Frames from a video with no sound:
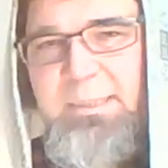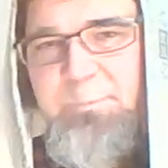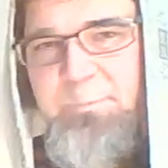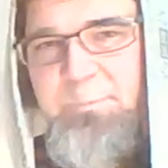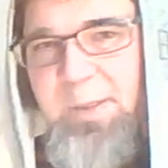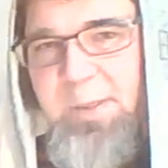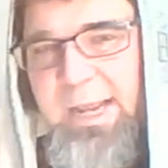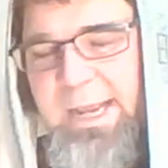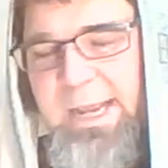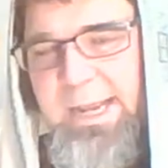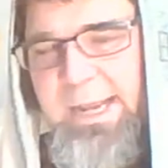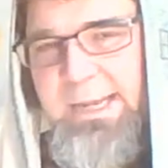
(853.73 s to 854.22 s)

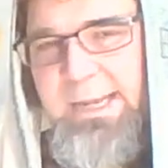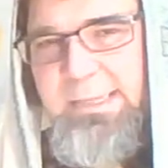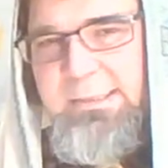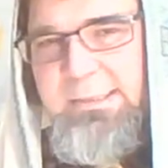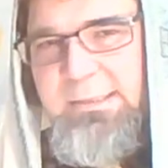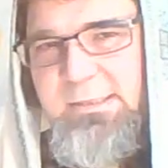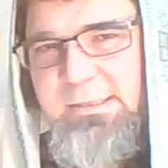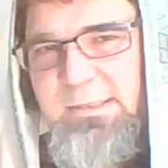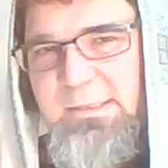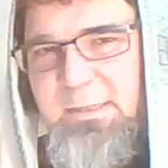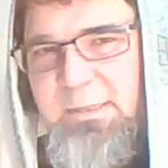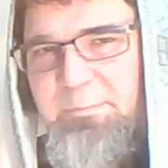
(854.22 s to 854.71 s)

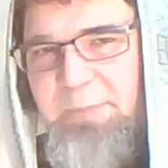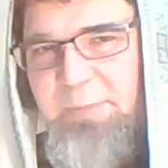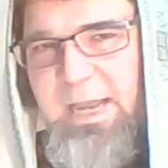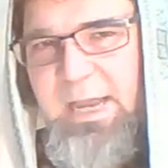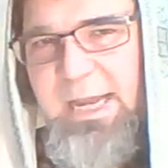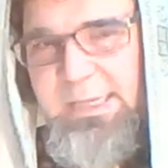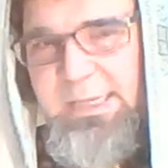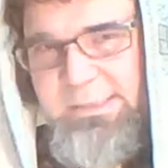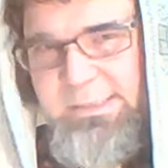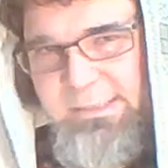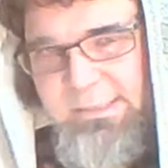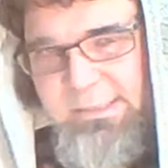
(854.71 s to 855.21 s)
peace to
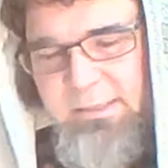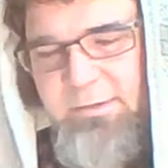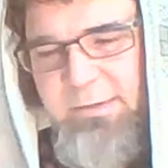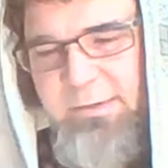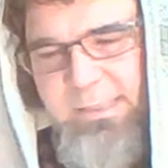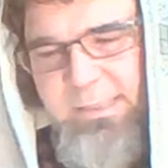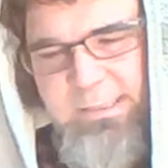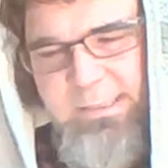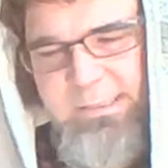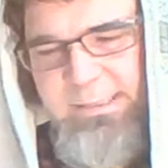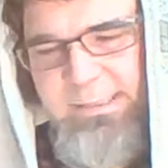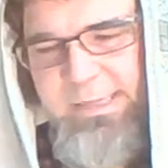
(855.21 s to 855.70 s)
pass his
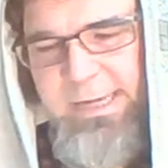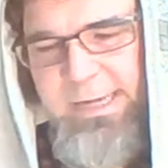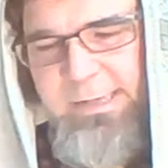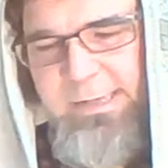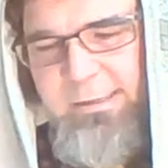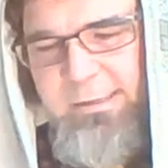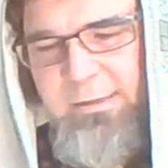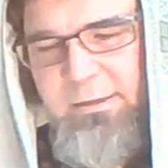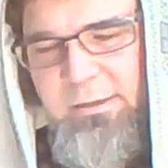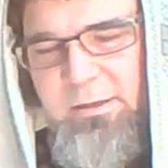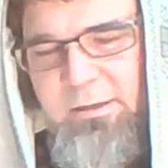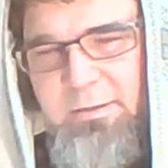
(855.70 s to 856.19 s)
own
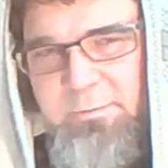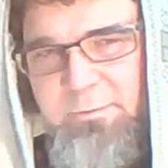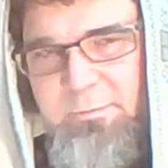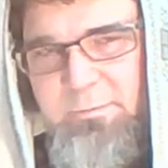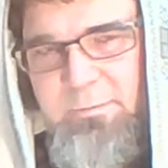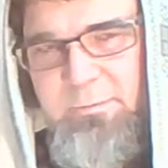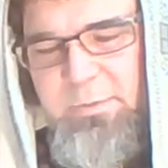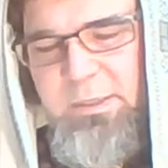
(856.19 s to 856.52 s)
standing on.